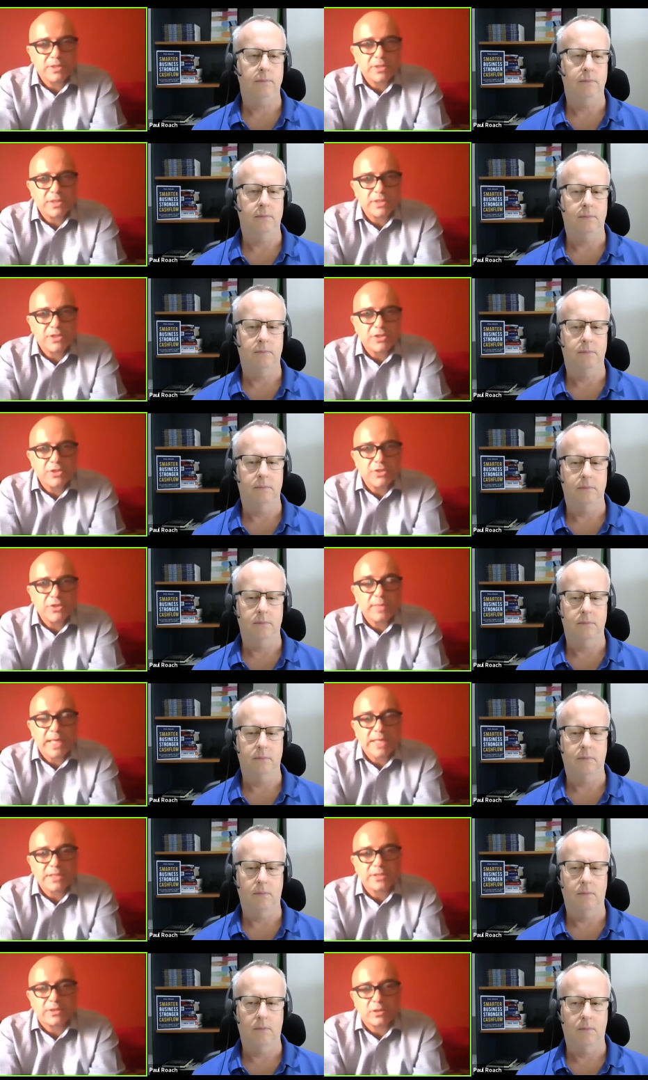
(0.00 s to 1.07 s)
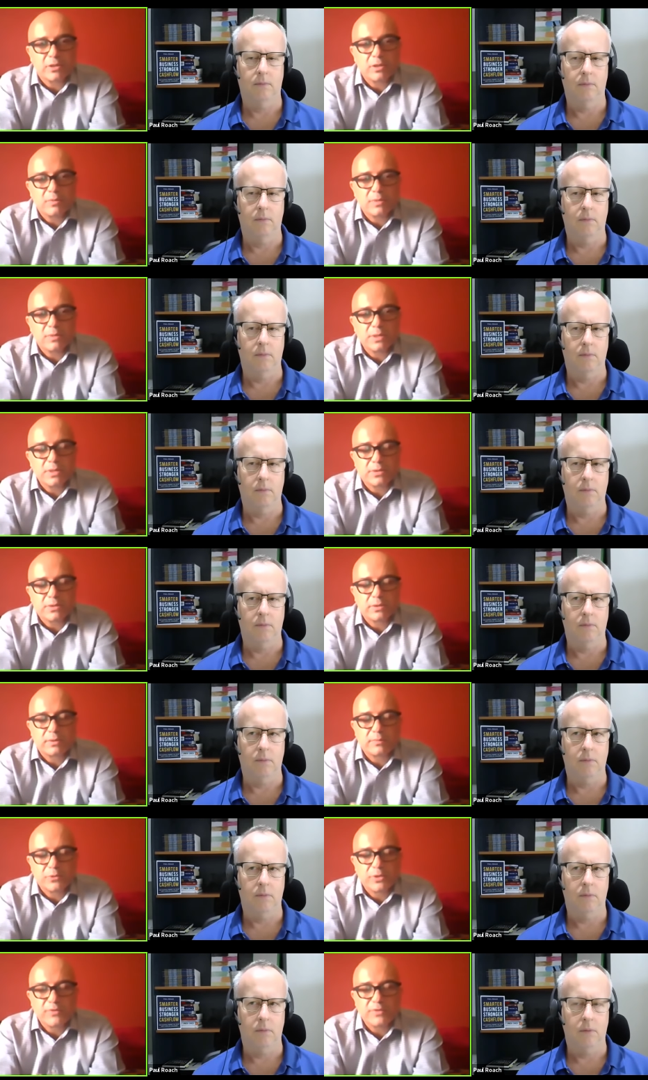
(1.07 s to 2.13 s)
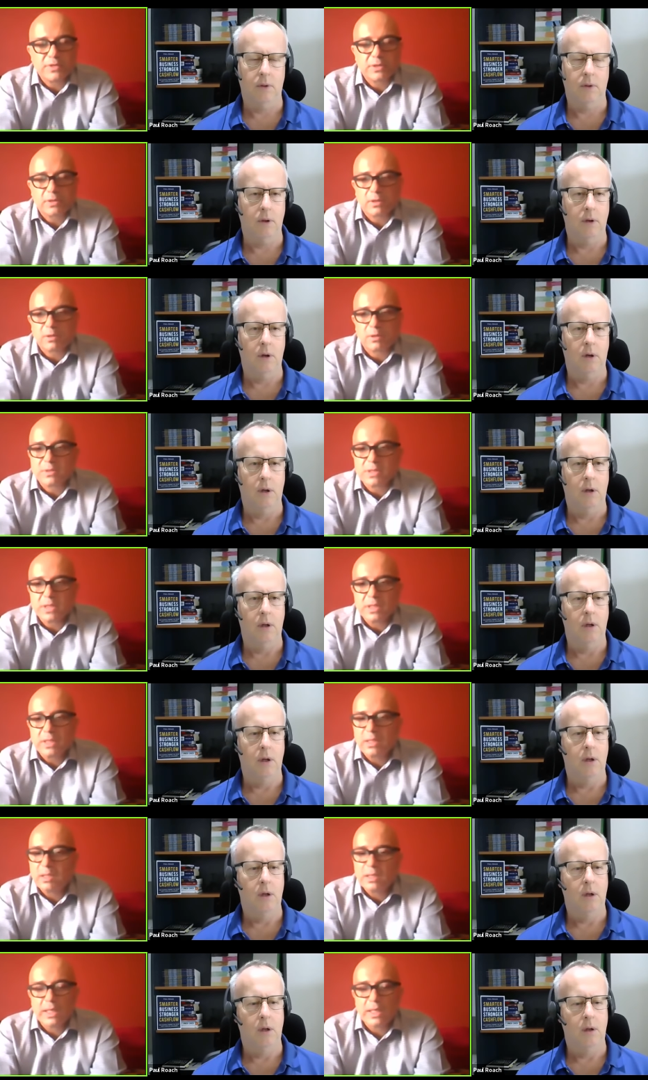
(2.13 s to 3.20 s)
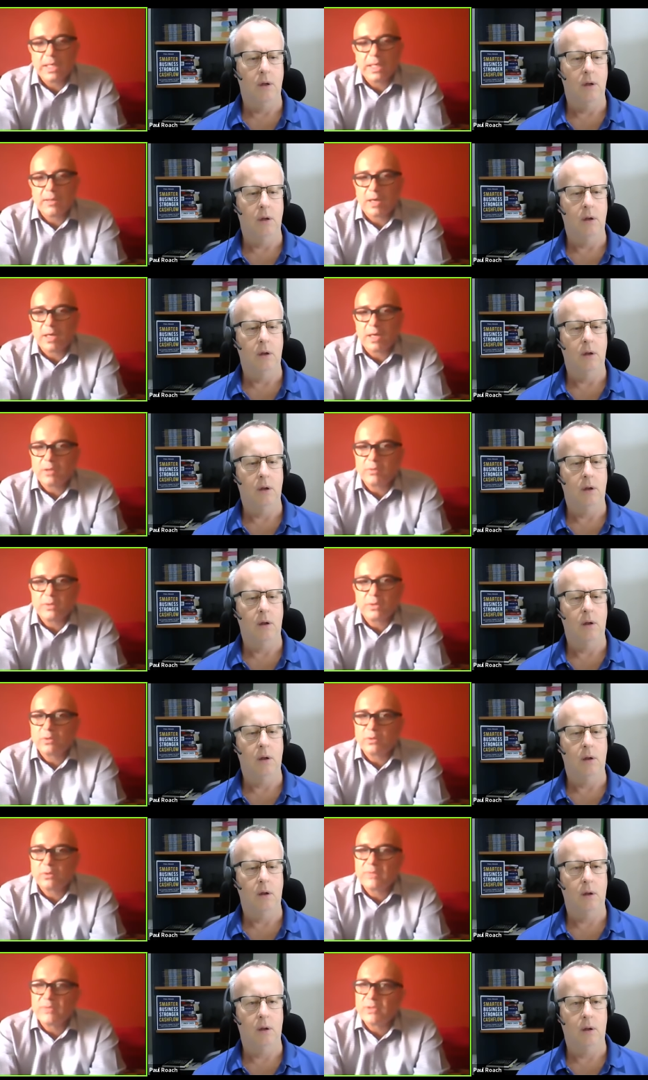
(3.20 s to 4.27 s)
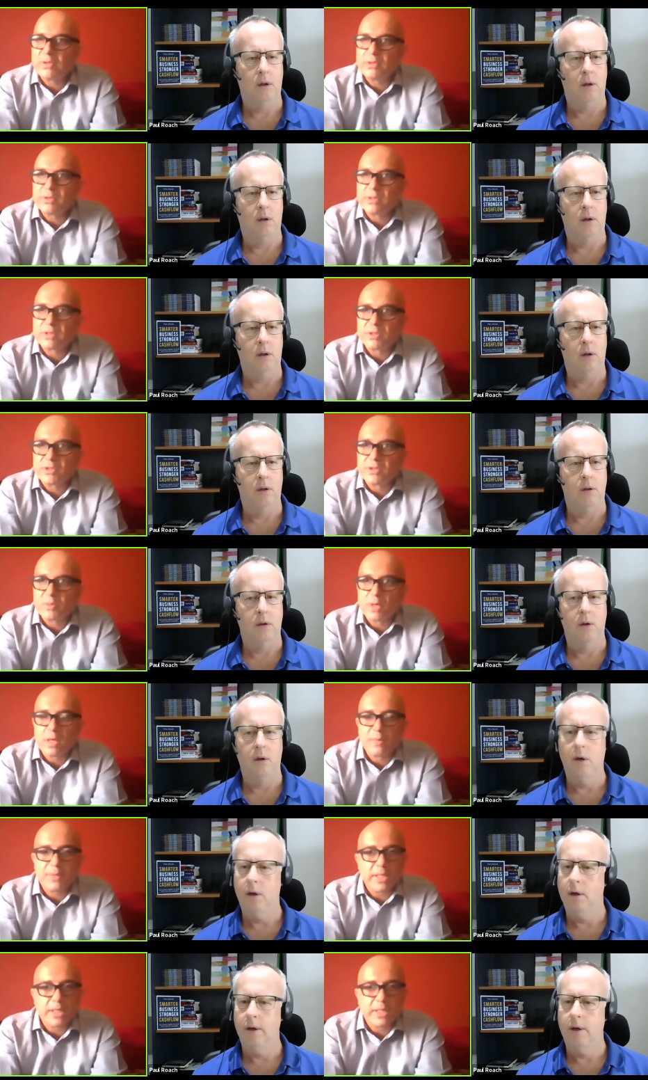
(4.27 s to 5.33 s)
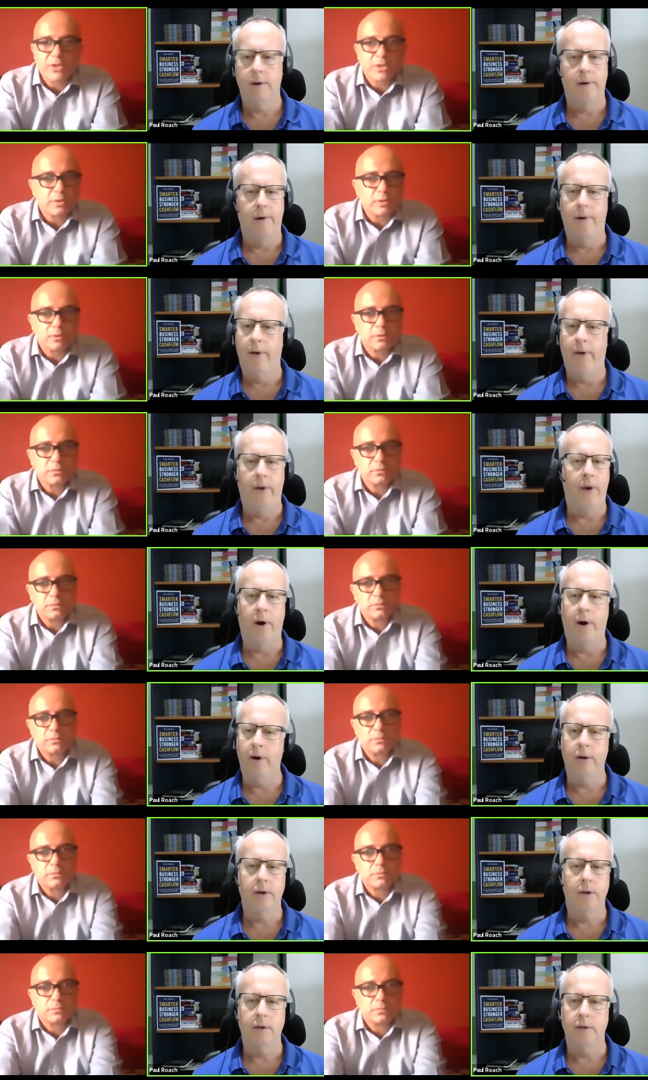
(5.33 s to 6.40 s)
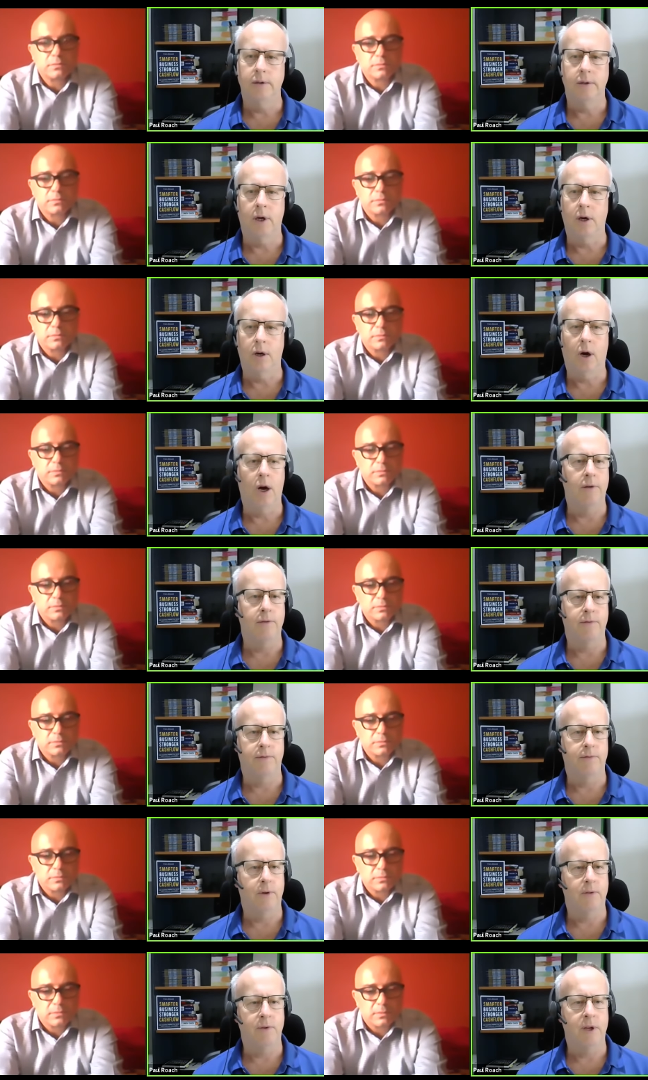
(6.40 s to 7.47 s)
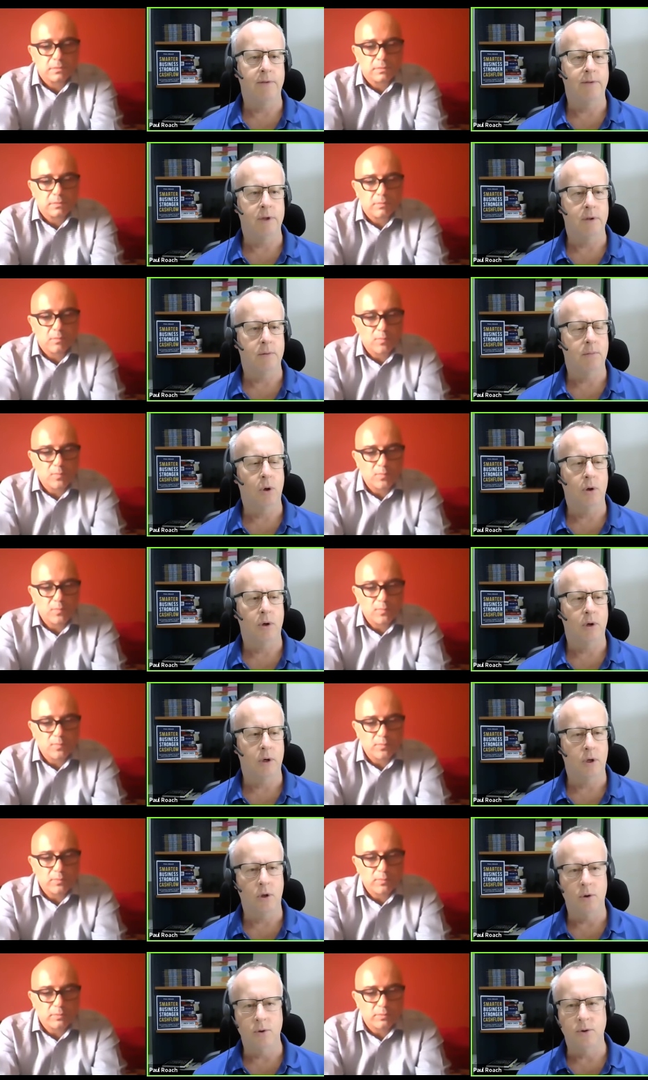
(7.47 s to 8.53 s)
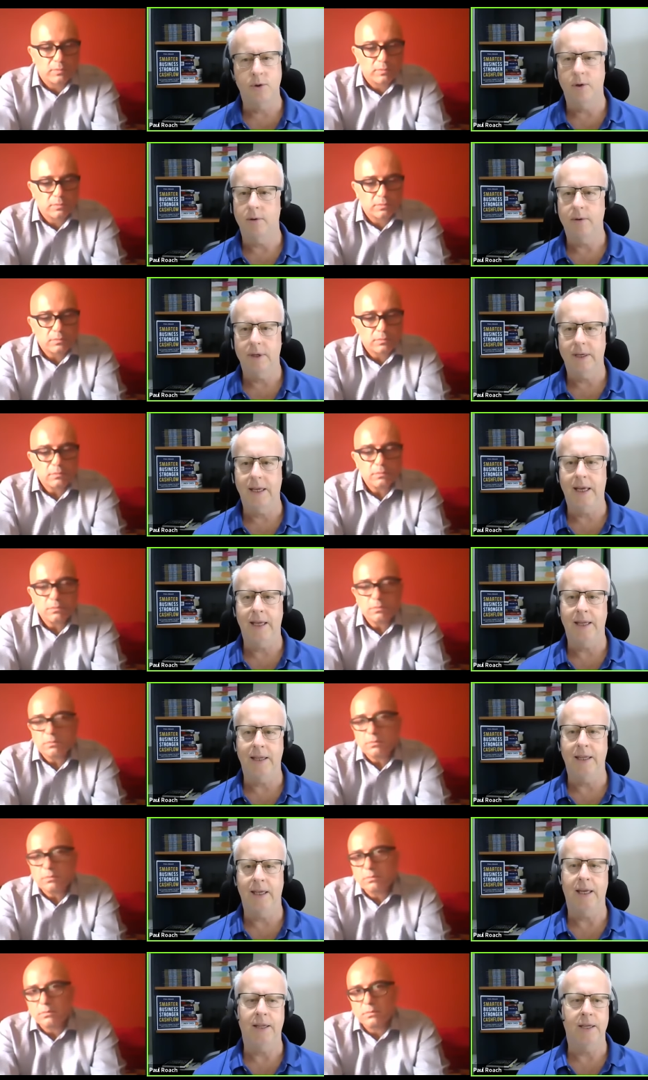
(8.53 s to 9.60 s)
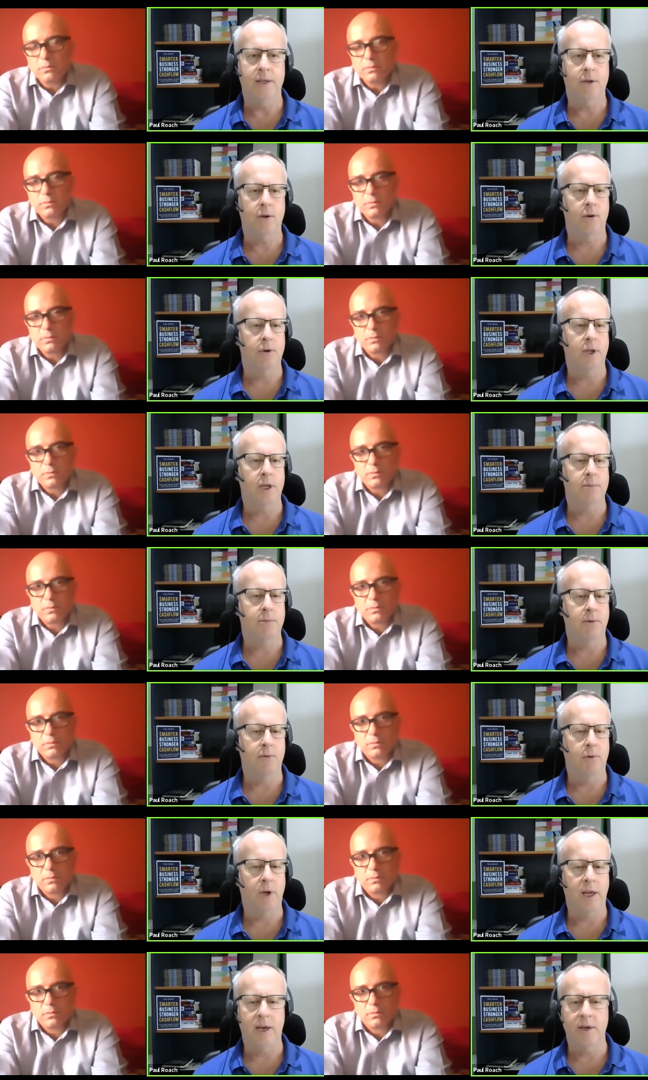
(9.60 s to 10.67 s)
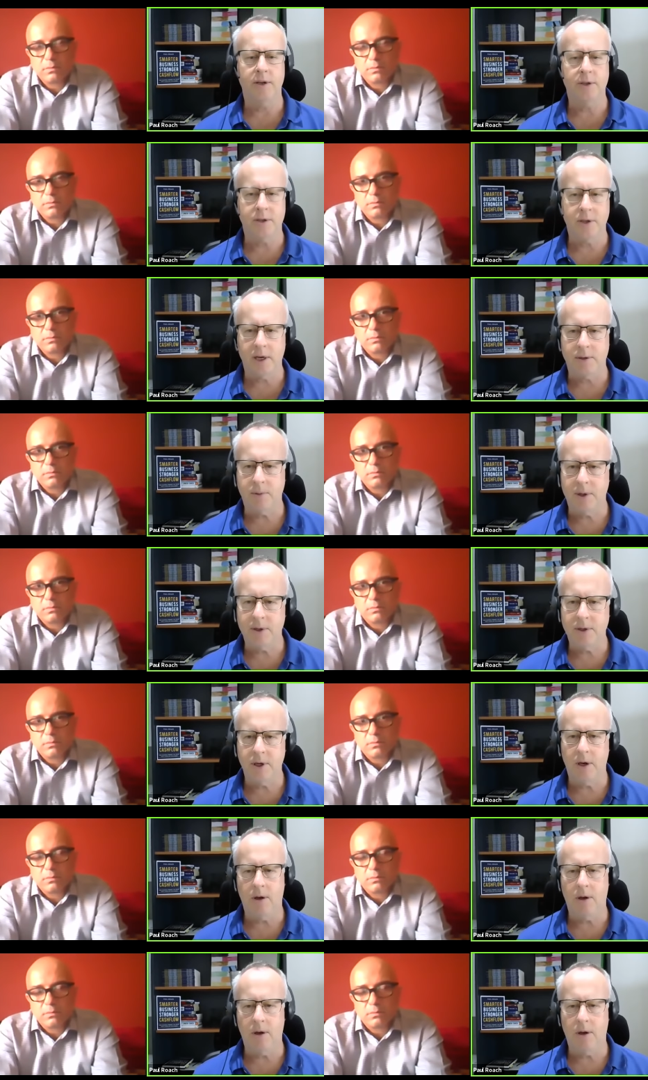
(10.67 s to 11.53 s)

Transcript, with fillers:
Speaker 1: it's, it's new to me as an economist or a previous economist. Um, I don't recall ever using the term hibernation.
Speaker 2: No, no, I've I'd never heard it used in in this context before, Dan. As you say, it's once in a